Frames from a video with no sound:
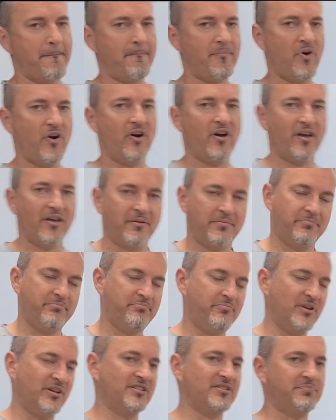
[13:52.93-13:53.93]
My
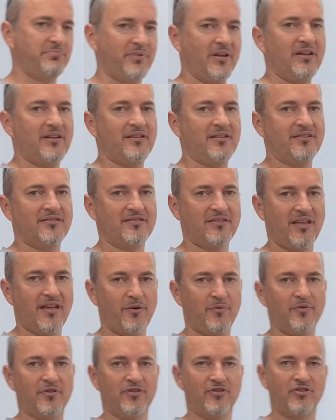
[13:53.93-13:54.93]
best bet is
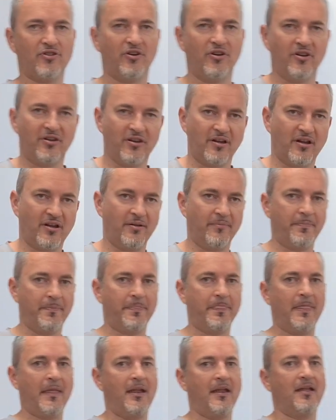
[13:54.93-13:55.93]
now with China
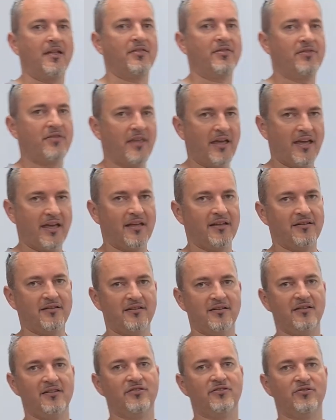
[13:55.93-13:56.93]
they
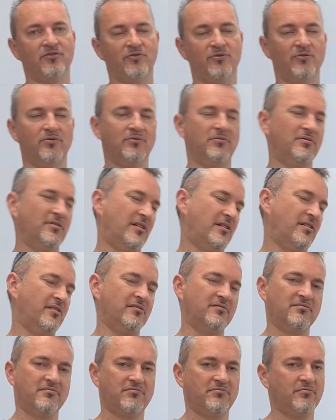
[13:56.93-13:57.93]
need to
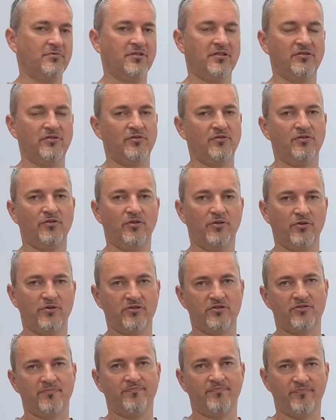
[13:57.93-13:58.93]
uh, with the new
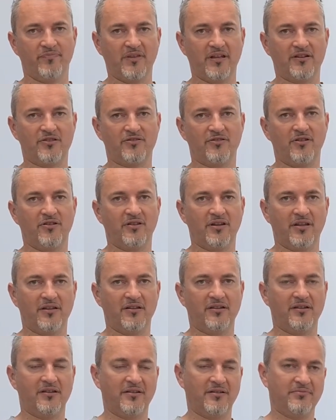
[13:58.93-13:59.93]
laws they're trying
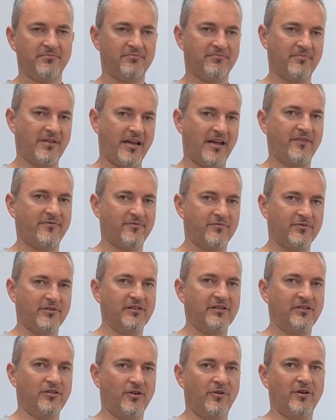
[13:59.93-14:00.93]
to uh, have
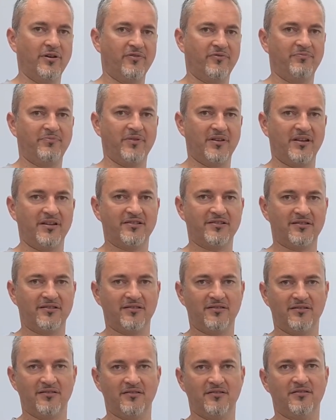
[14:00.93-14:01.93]
really low fps
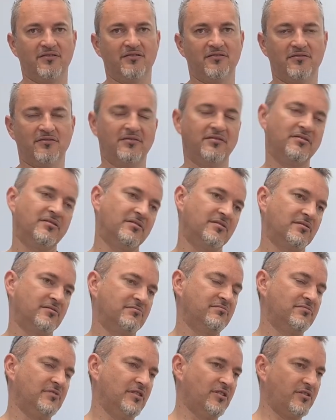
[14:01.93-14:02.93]
in the in the,
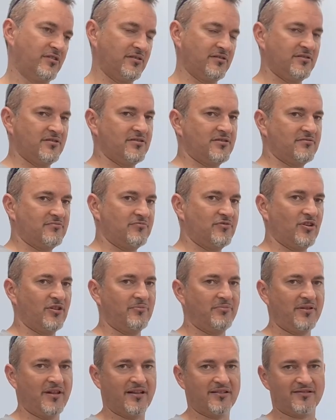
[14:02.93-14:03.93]
a lot of these
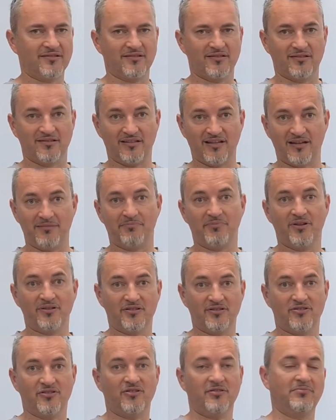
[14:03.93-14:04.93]
gel blasters done by
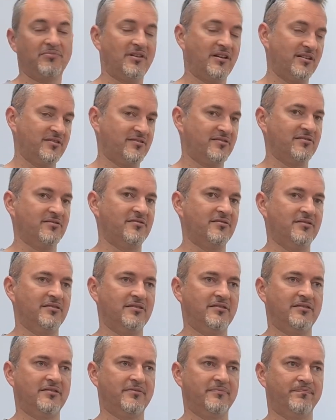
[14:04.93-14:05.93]
the gel blaster
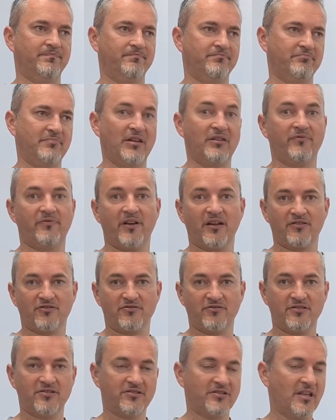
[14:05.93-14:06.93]
uh,
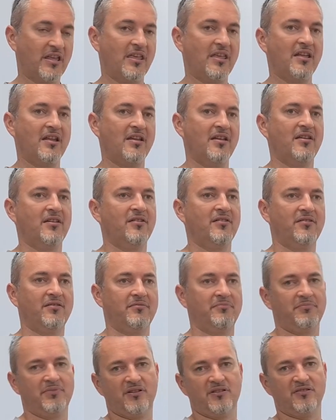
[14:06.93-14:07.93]
manufacturers
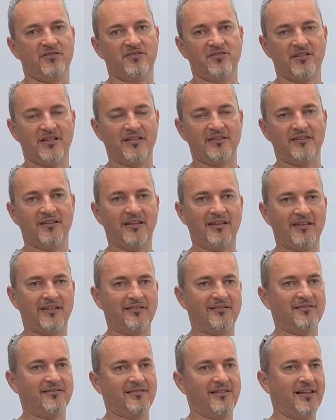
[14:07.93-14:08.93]
because then they
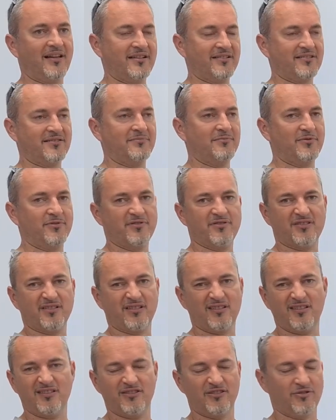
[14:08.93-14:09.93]
can class them more as a
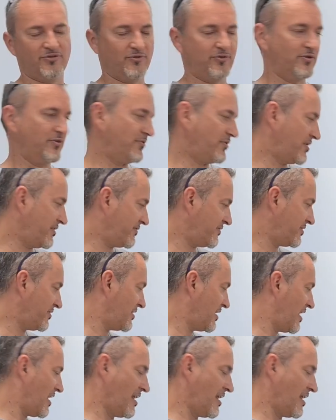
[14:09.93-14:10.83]
kid's toy or whatever